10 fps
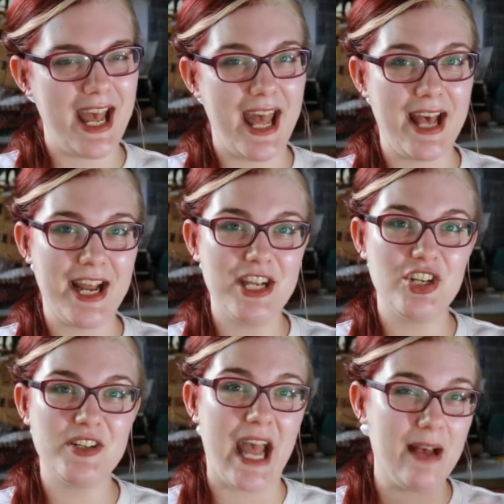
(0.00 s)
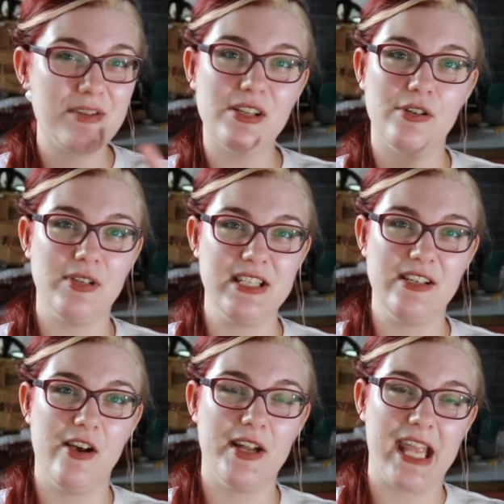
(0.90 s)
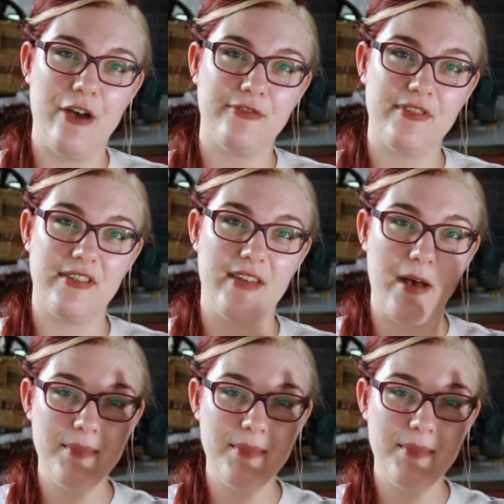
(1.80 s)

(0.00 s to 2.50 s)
and I just absolutely did not account for the thumb.